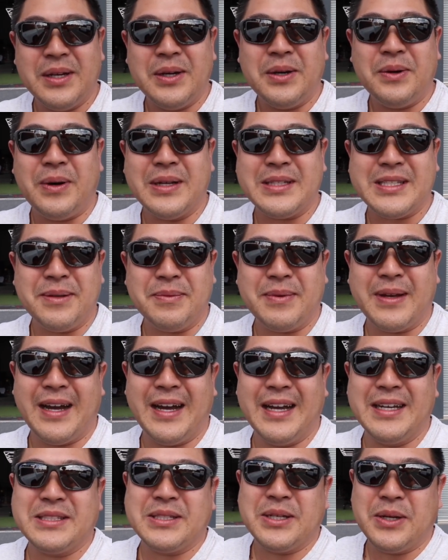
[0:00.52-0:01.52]
What's up
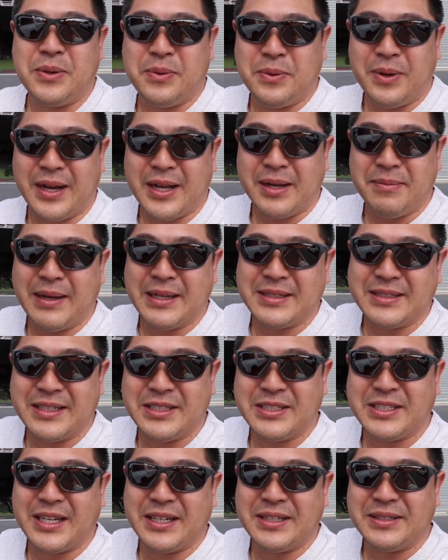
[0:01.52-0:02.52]
guys, welcome back to the
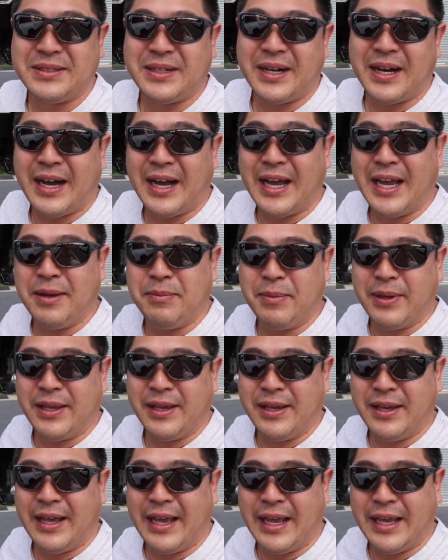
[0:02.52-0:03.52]
channel. I'm
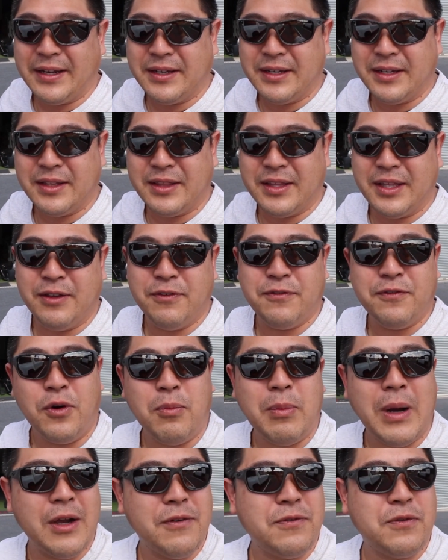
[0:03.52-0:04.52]
here at
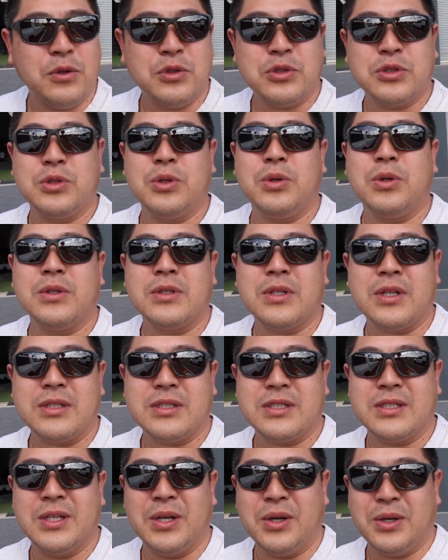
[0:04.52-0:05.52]

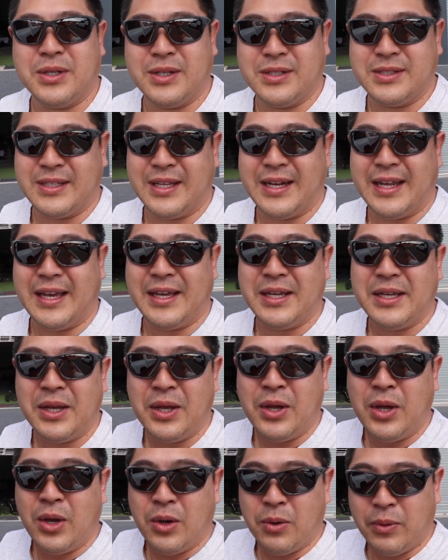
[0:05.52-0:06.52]
the4x4store.co.za
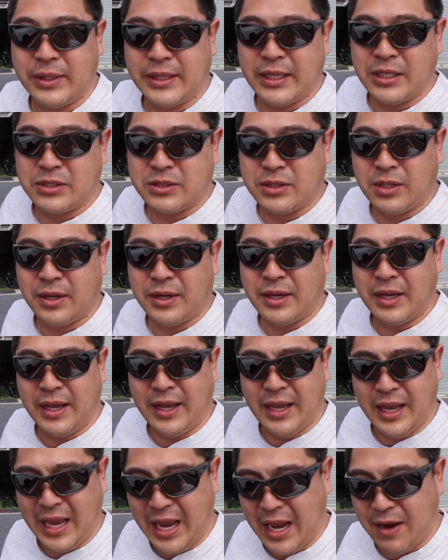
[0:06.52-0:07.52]
where they stock
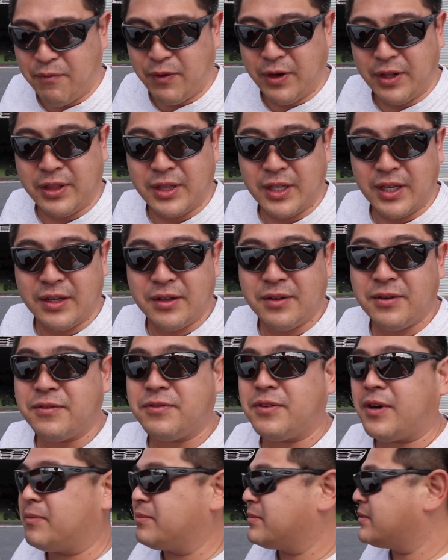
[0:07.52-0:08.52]
everything
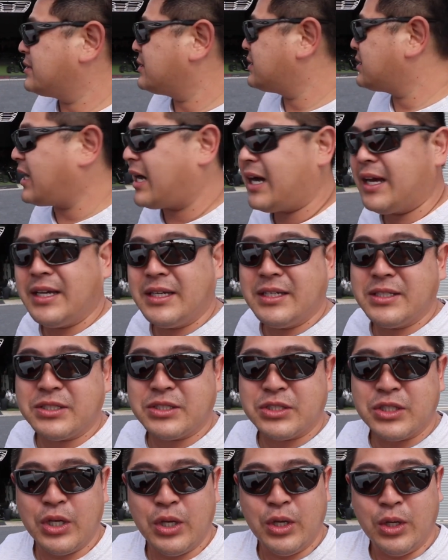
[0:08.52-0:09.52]
from
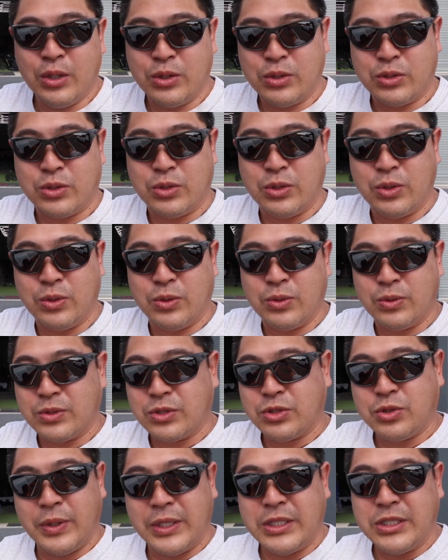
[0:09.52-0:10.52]
tires to
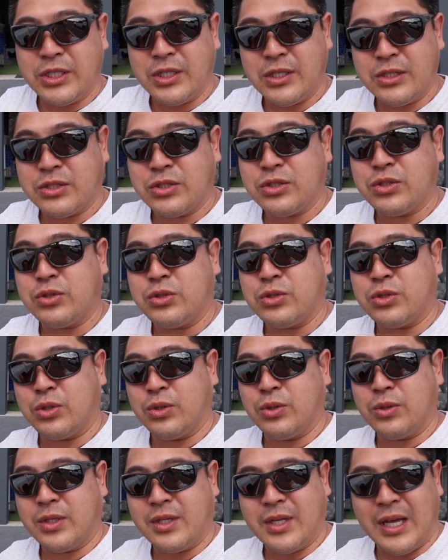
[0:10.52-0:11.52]
switches
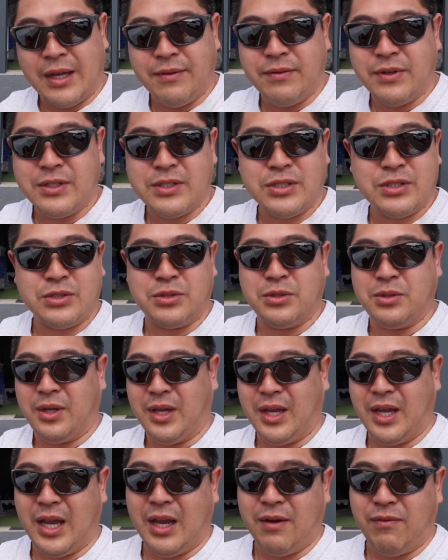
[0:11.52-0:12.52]
to covers to
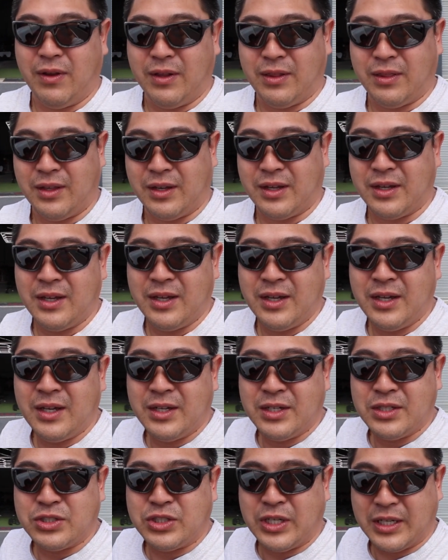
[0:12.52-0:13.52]
everything.
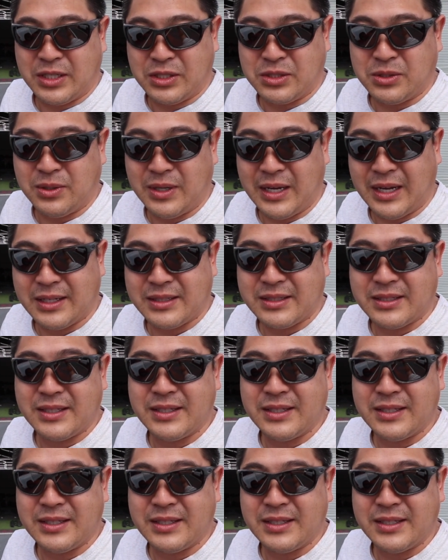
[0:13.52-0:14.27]
Check the store out.